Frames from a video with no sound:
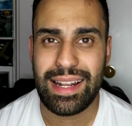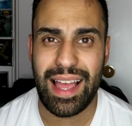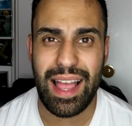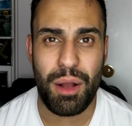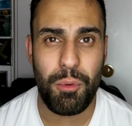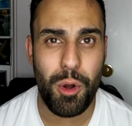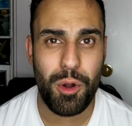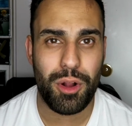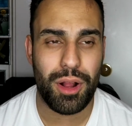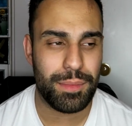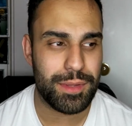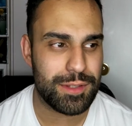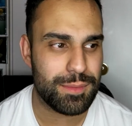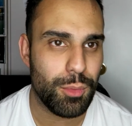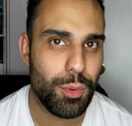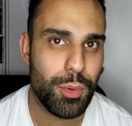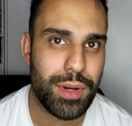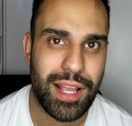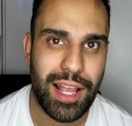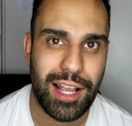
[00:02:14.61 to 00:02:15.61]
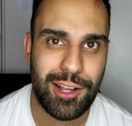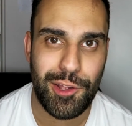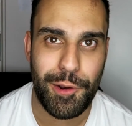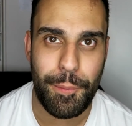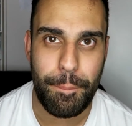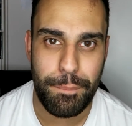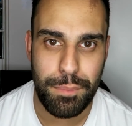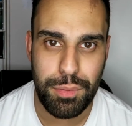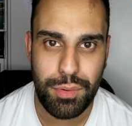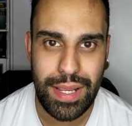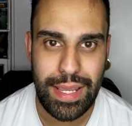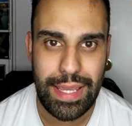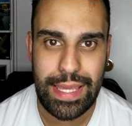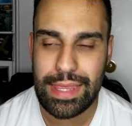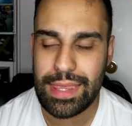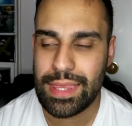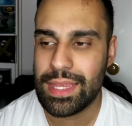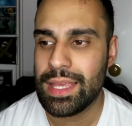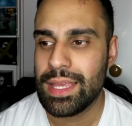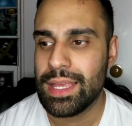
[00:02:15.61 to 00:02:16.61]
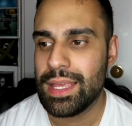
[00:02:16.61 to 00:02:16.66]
Like, I woke up this morning, I couldn't breathe.